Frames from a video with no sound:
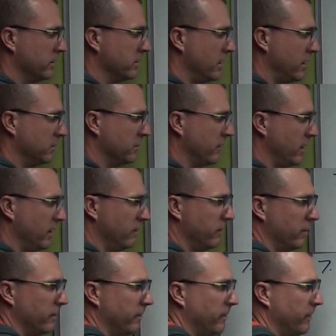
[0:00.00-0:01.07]
Times 5,
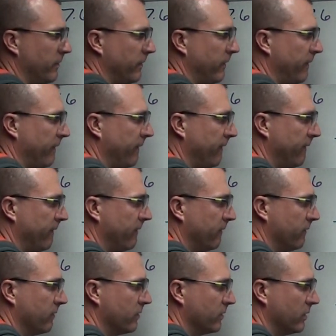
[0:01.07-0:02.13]

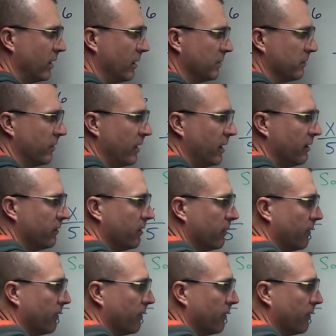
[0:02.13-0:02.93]
times 5,